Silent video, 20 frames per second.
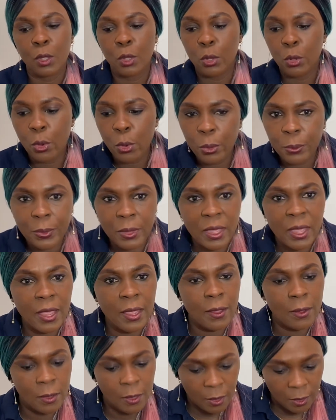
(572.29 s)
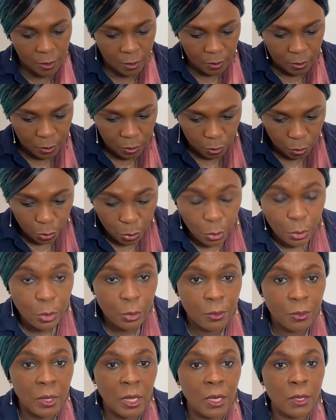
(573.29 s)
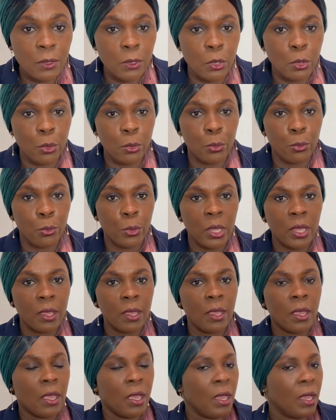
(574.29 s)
Go there, do your thing your way,